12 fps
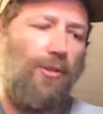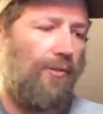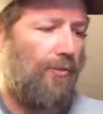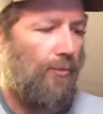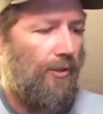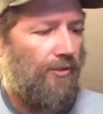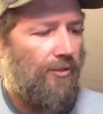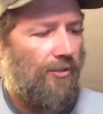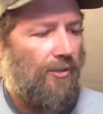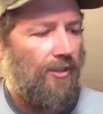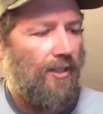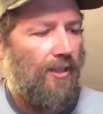And if you want to,
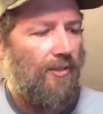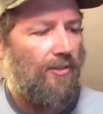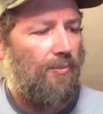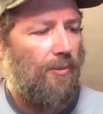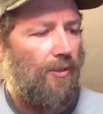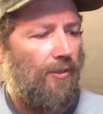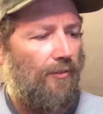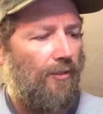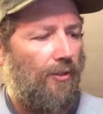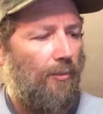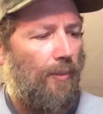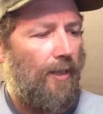you can add this pinky
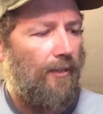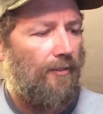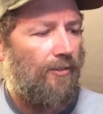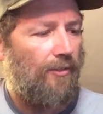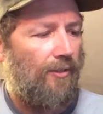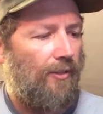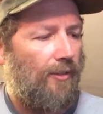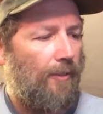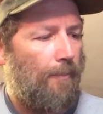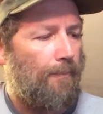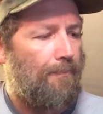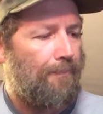finger back to the
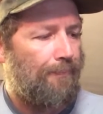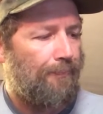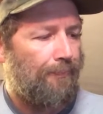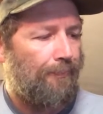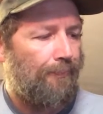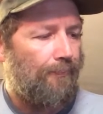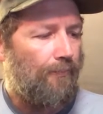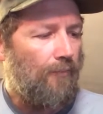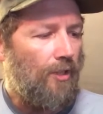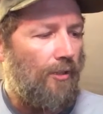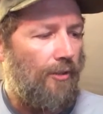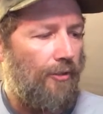
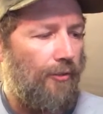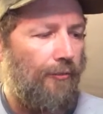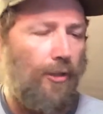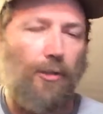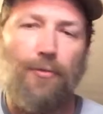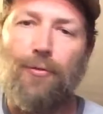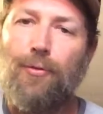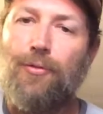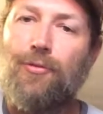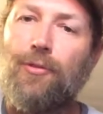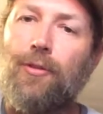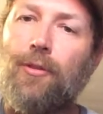3rd fret of the 4th
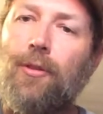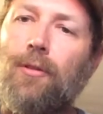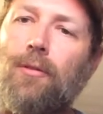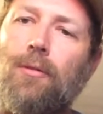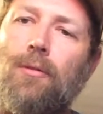string there.